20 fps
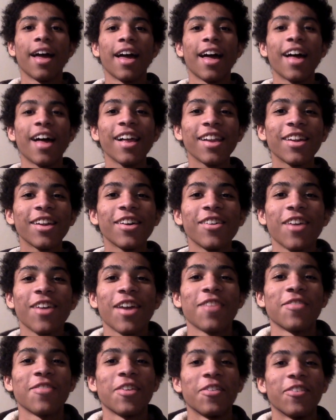Hello,
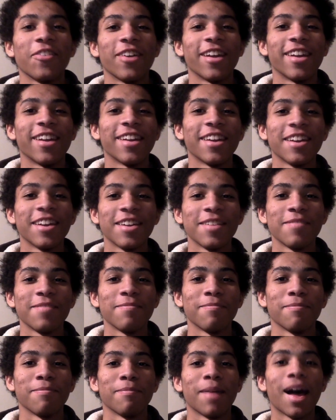everyone.
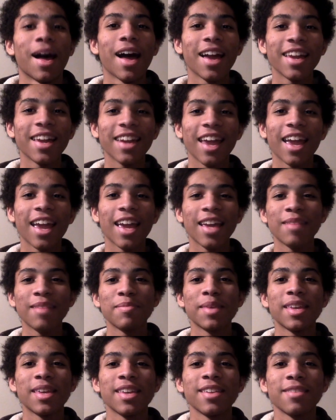My name
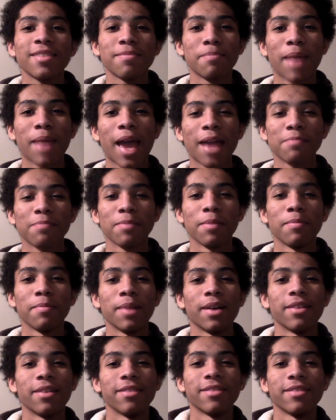is Magma
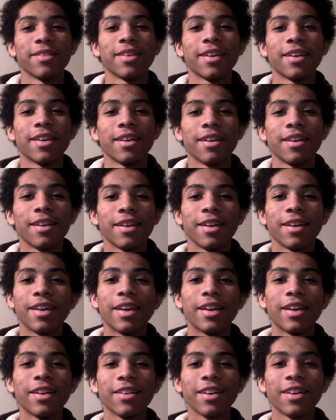Bone.
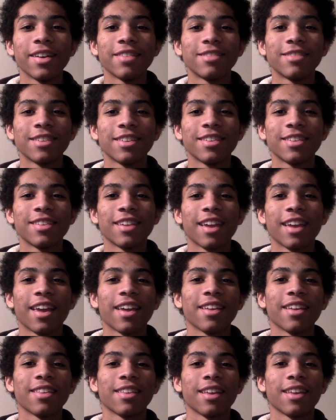Here I am just
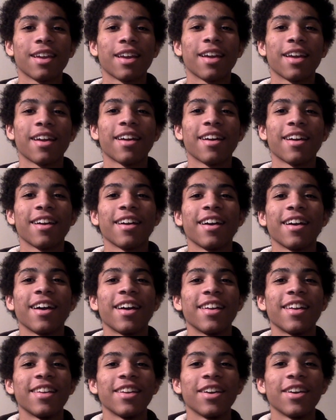saying that
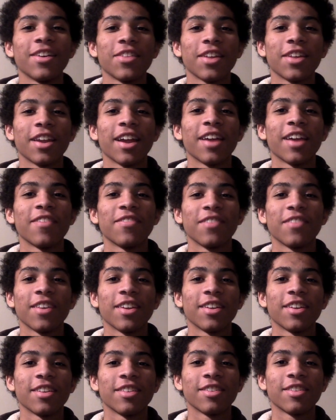I know that I've
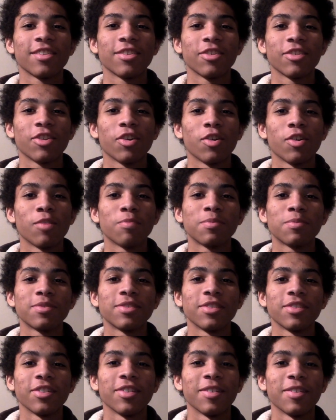made a
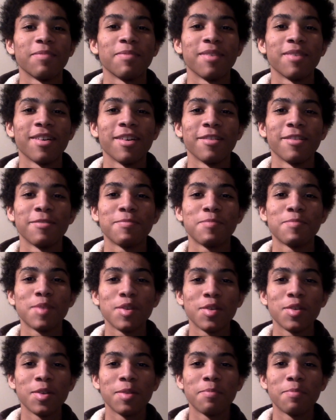sculpture of, of
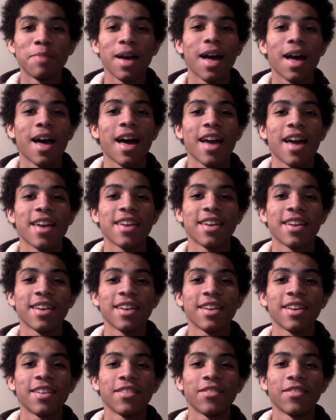PewDiePie
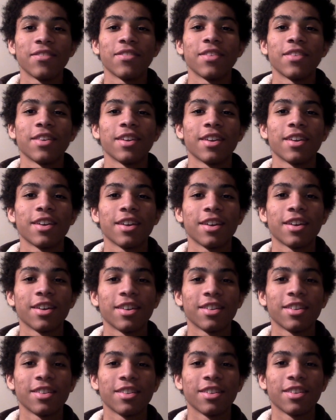
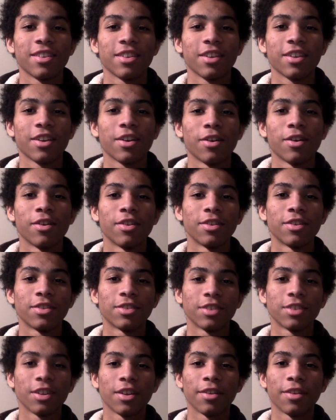because you know I
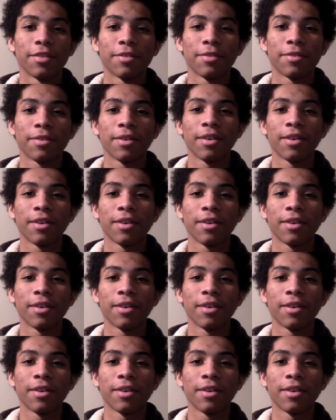should have